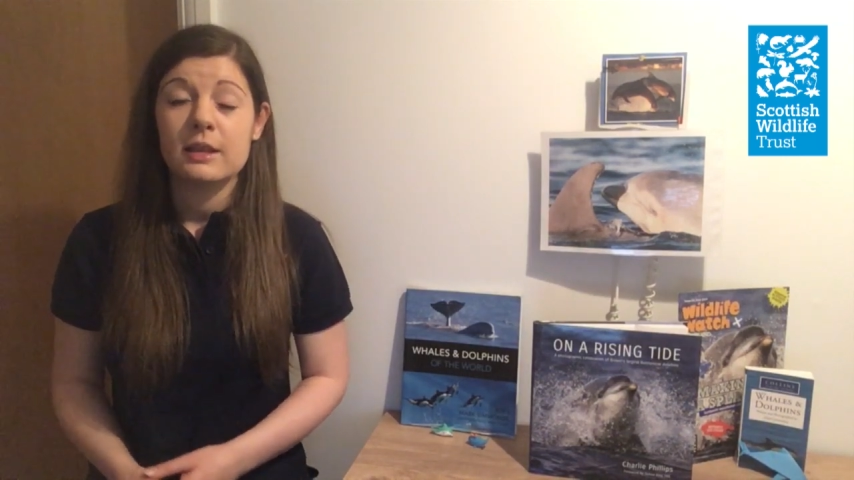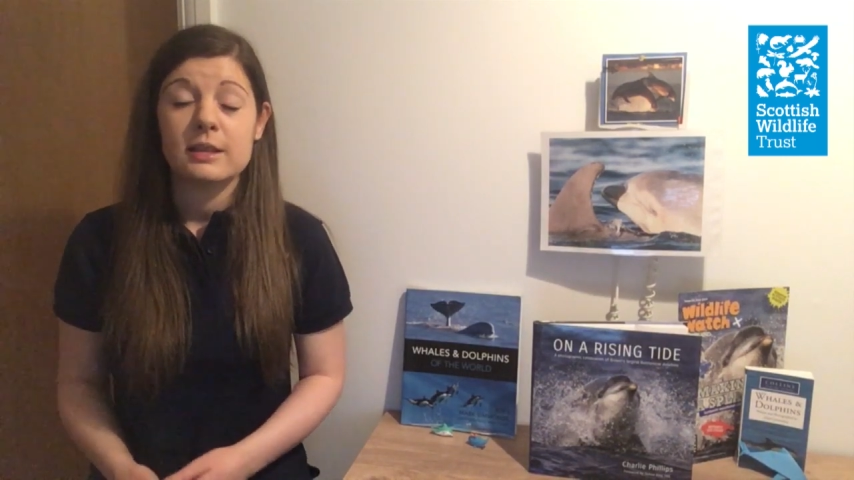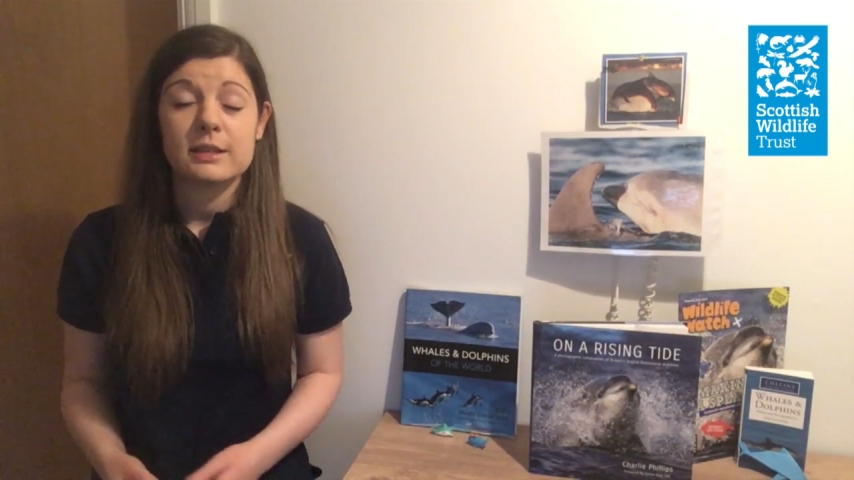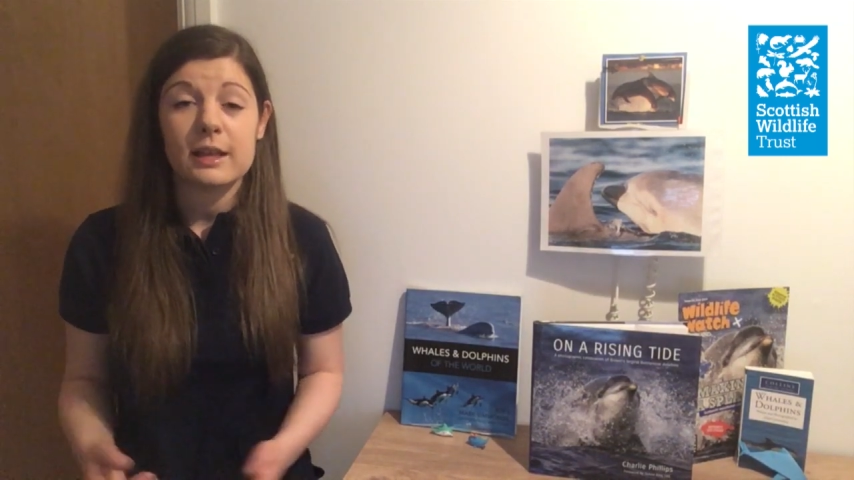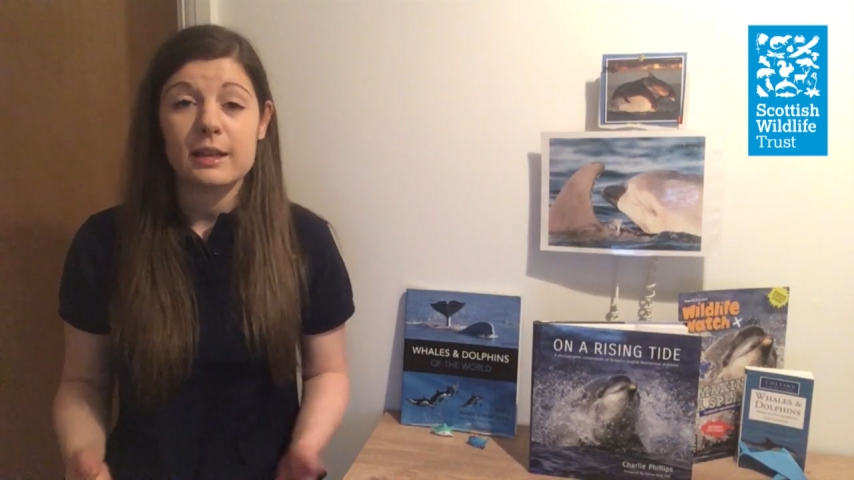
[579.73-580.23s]

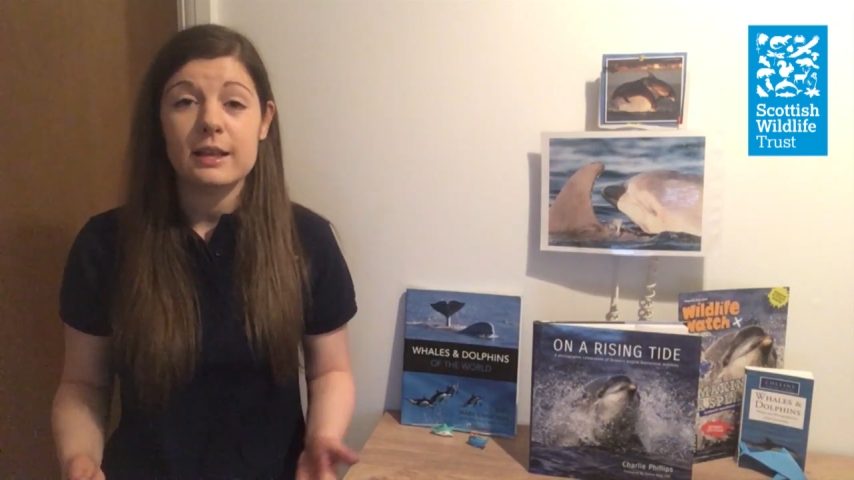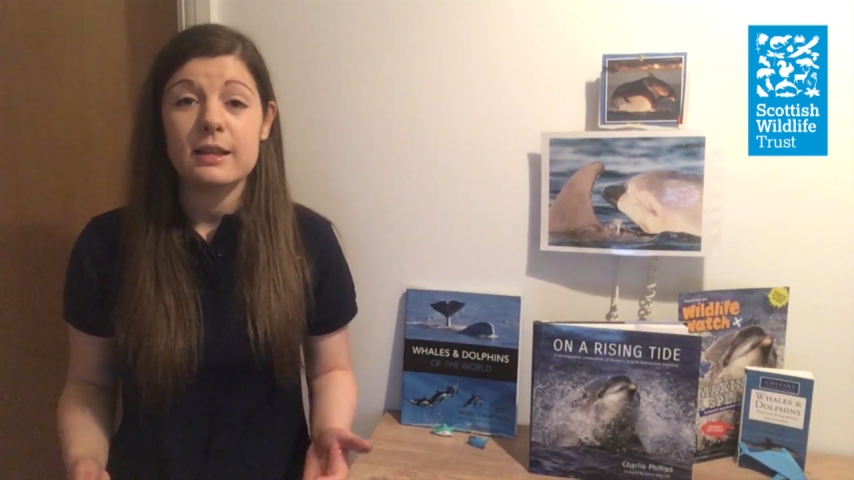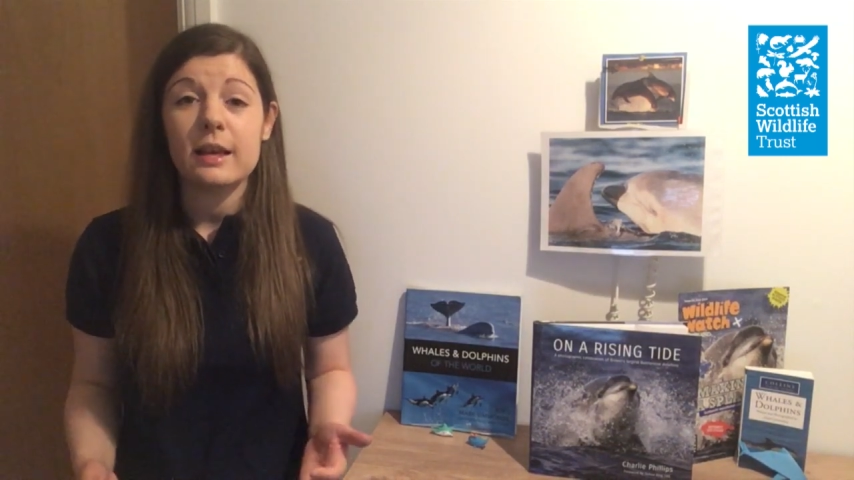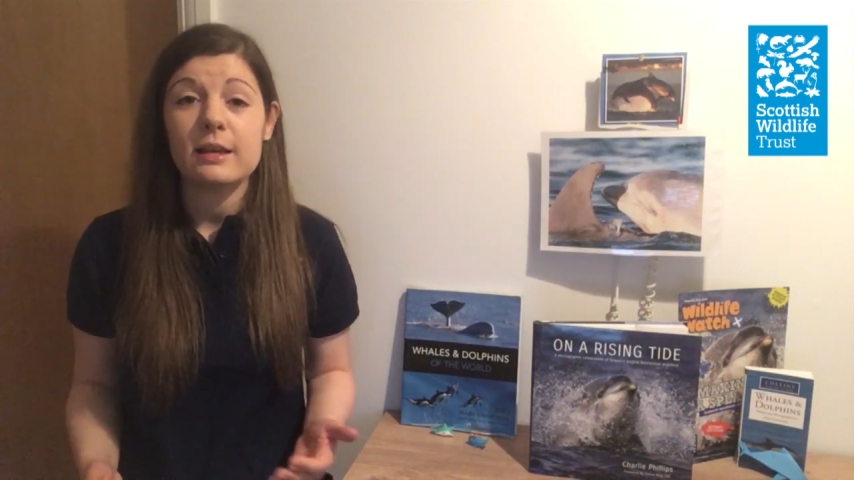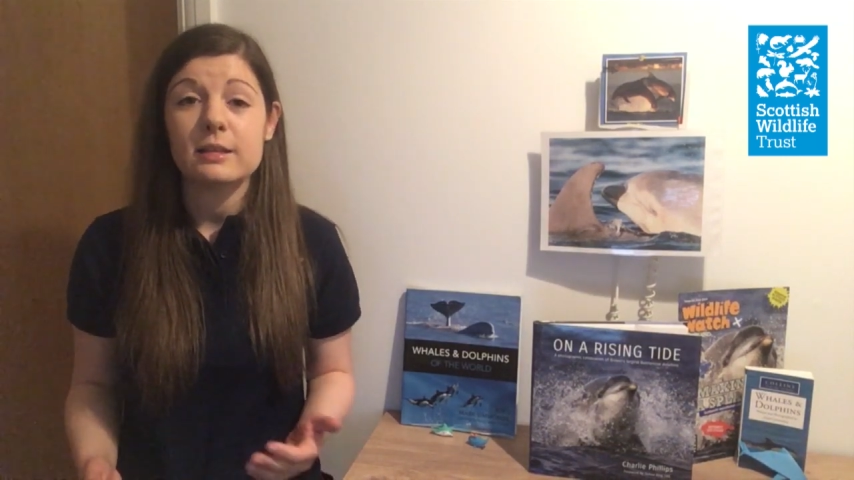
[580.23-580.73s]
Sadly,
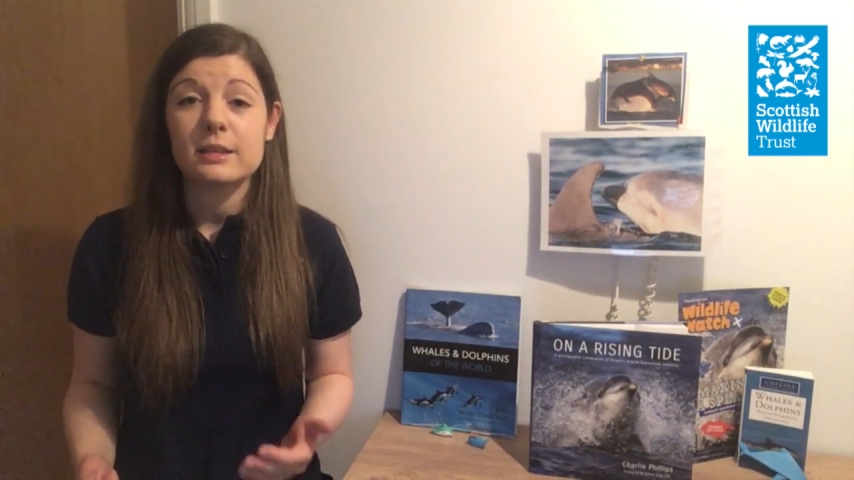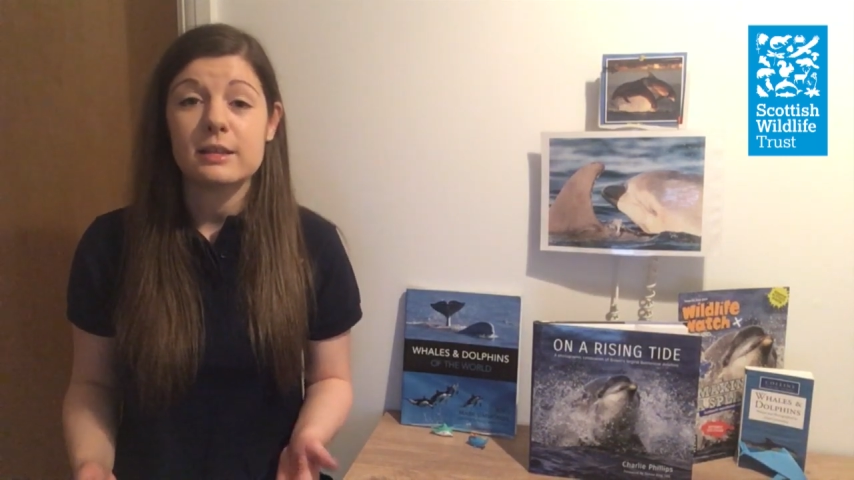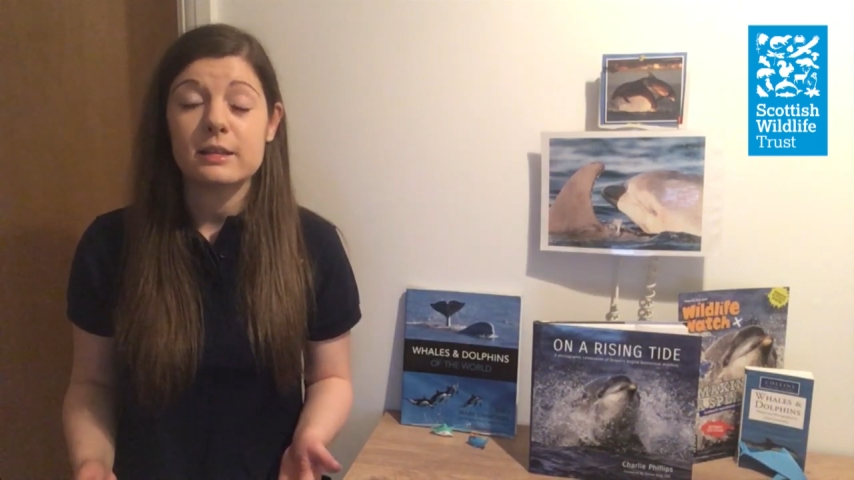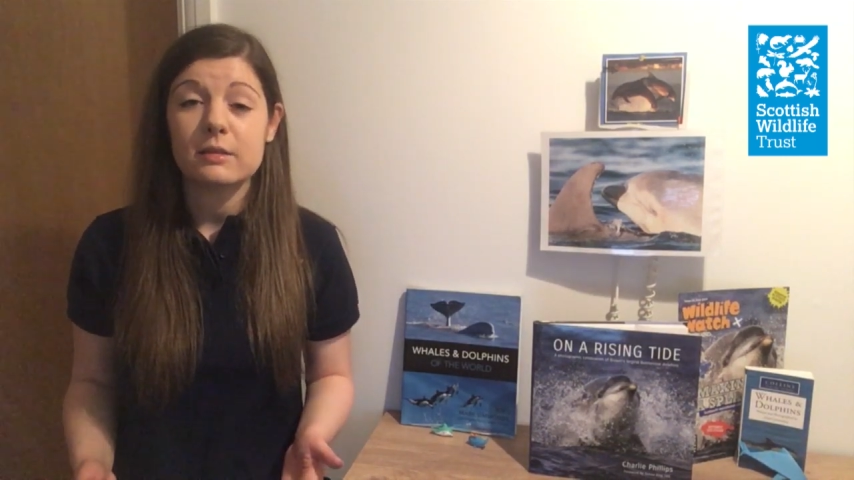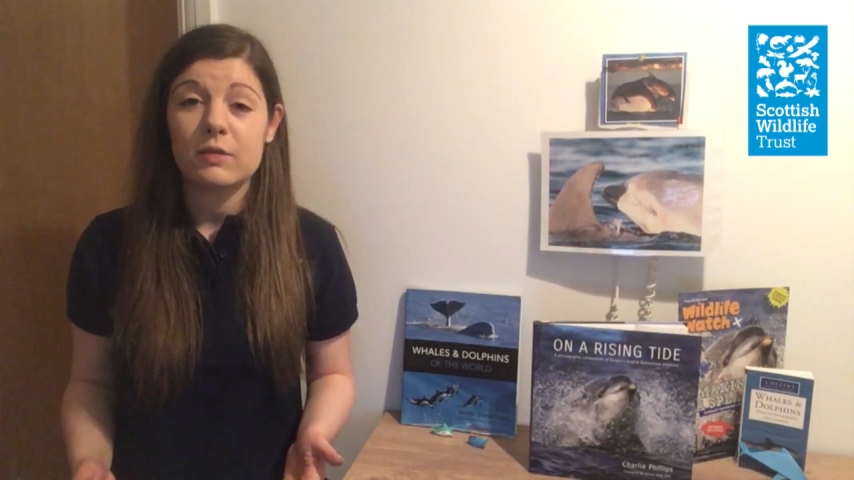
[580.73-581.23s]
they are
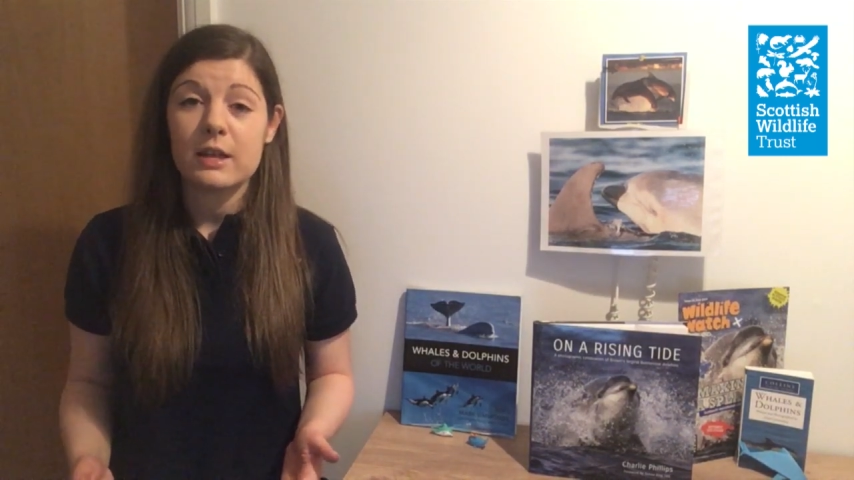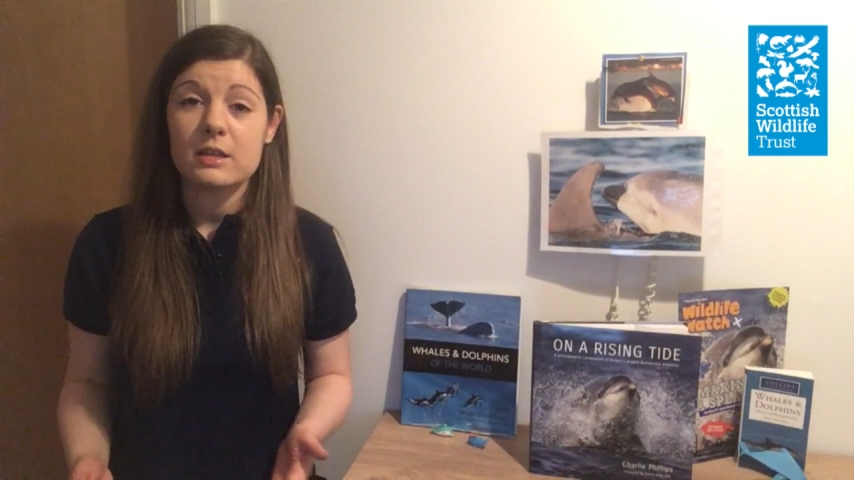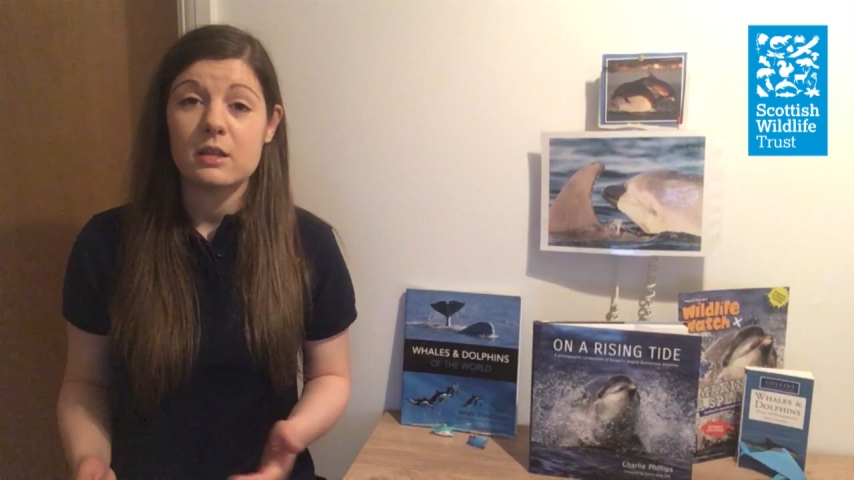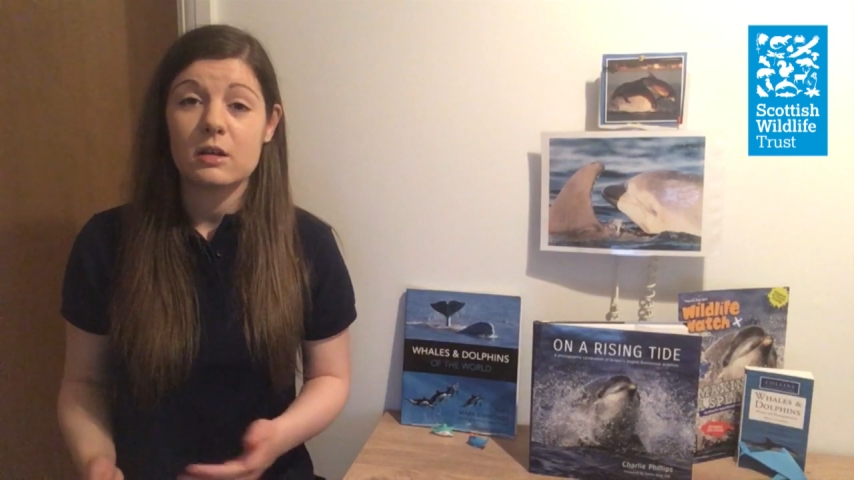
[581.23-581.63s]
still facing the